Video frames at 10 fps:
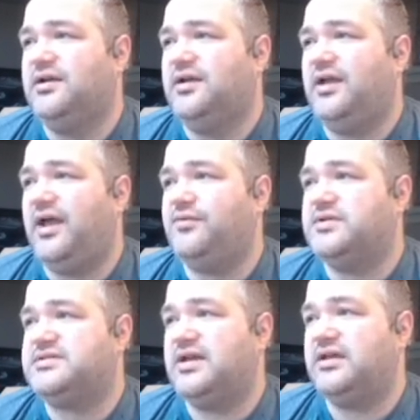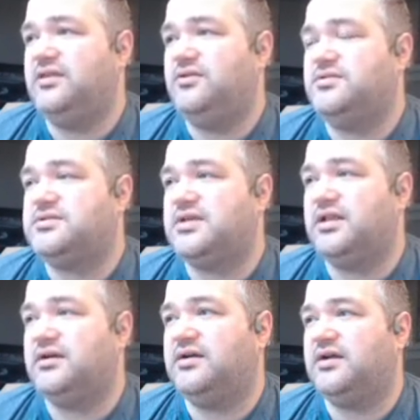and we're saying use the
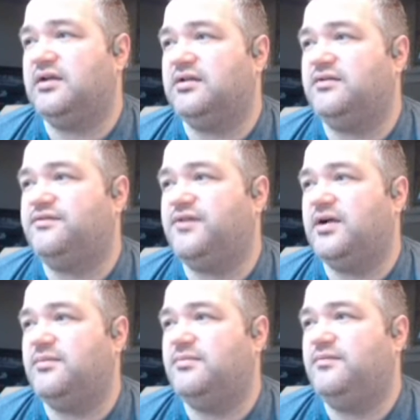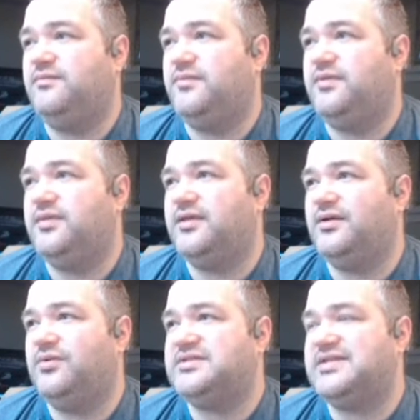clear color from
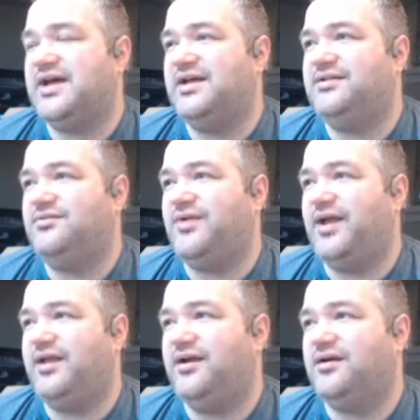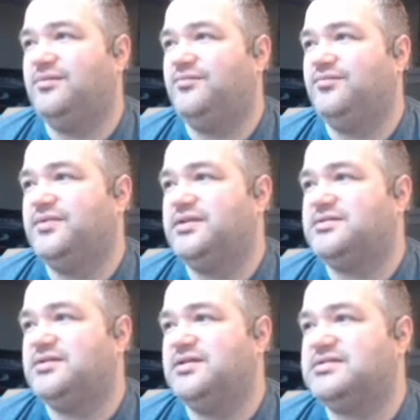that we set right here.
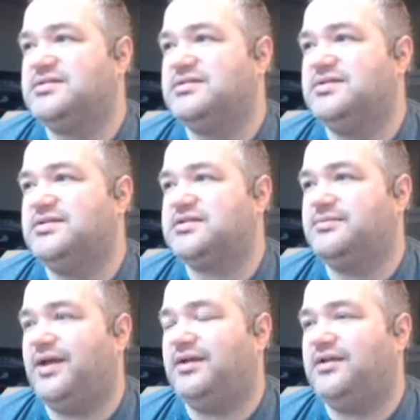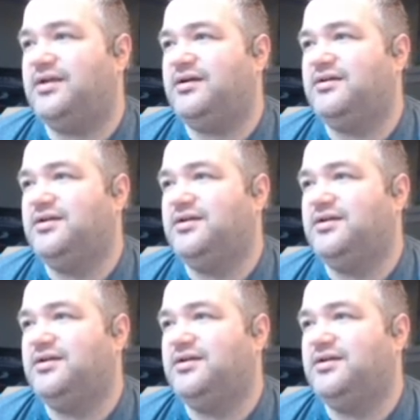So this command here